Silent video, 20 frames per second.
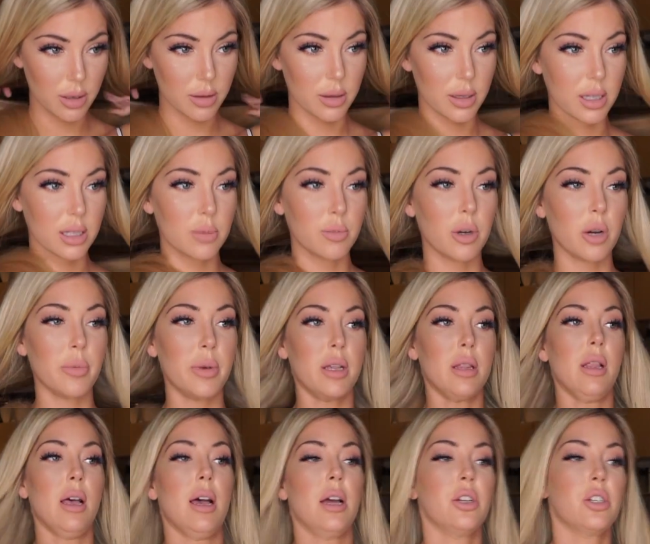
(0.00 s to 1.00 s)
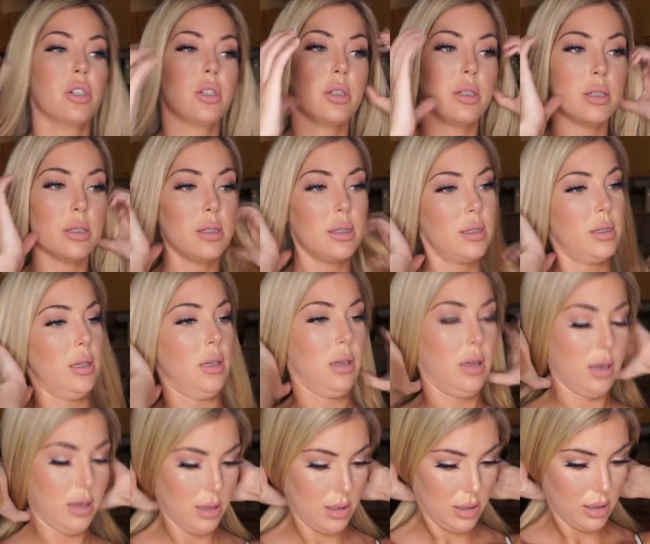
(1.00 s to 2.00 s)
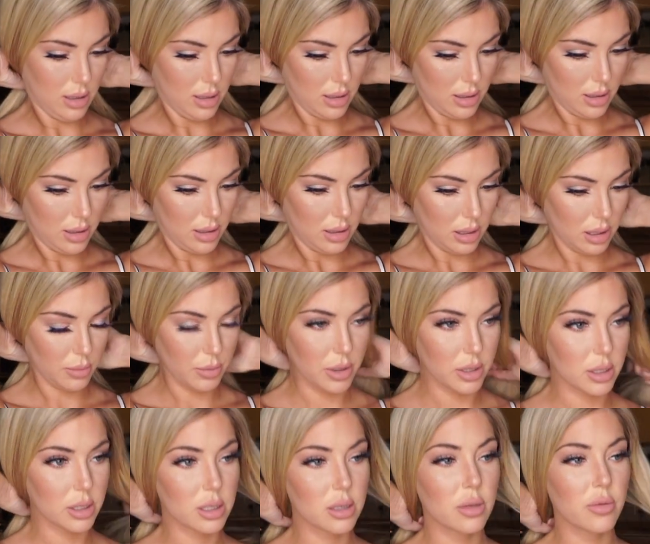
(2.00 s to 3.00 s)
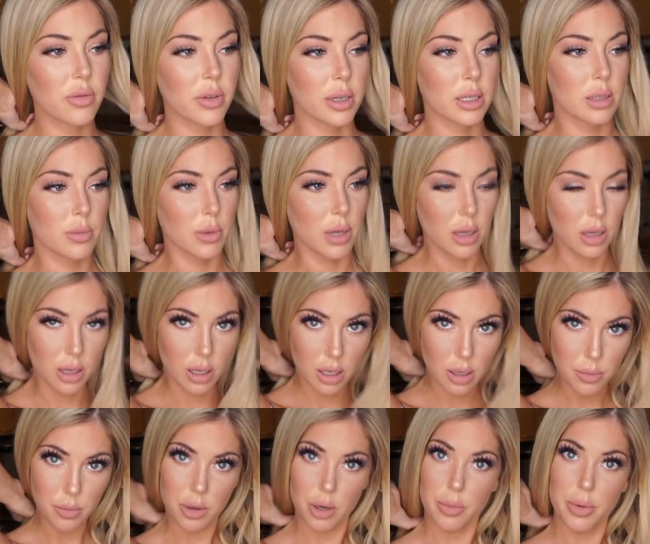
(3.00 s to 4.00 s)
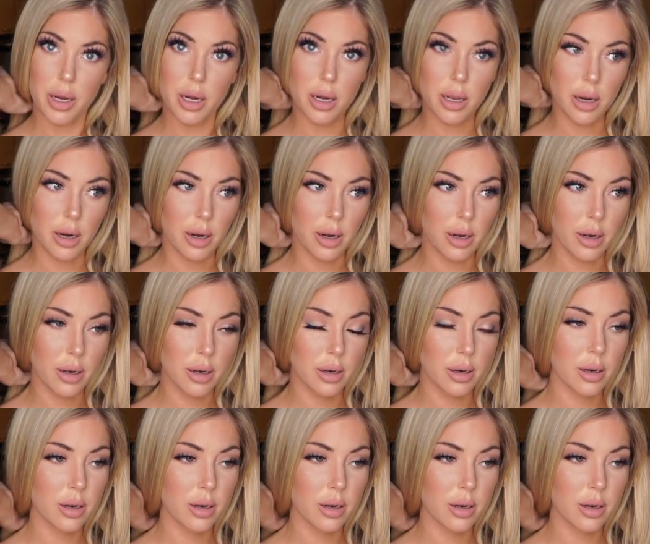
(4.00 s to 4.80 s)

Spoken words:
on these mermaid lashes. Let me just fix my mermaid hair.